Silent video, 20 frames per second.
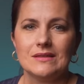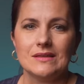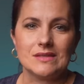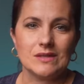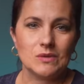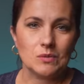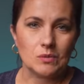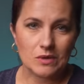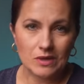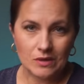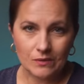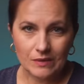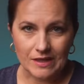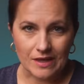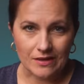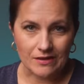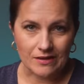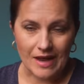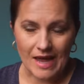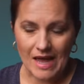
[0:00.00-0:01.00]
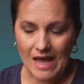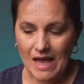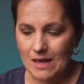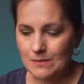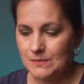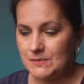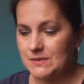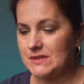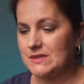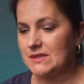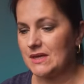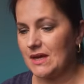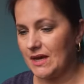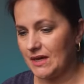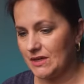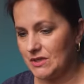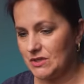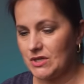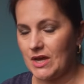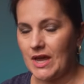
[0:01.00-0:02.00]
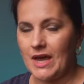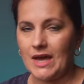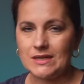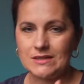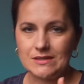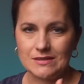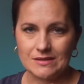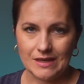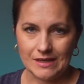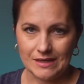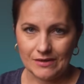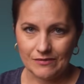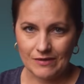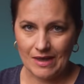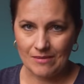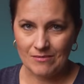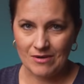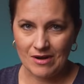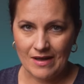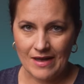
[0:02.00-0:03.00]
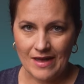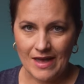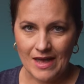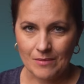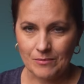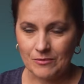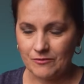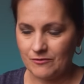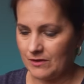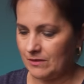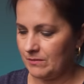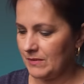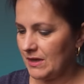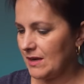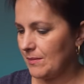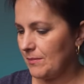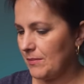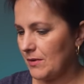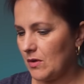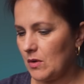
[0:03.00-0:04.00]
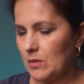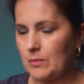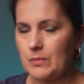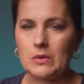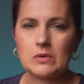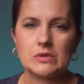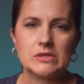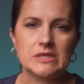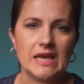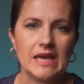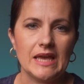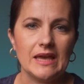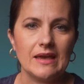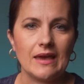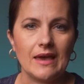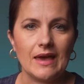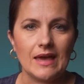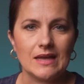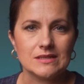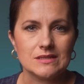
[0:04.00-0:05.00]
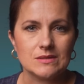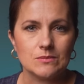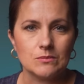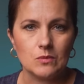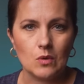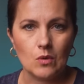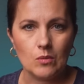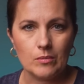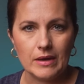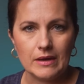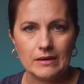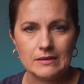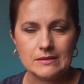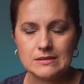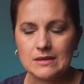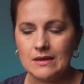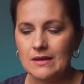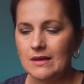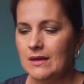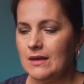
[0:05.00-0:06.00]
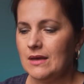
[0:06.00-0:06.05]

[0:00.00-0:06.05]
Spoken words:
Does it work with other apps? I checked Native Camera app, Filmic Pro, Protake, and Moment.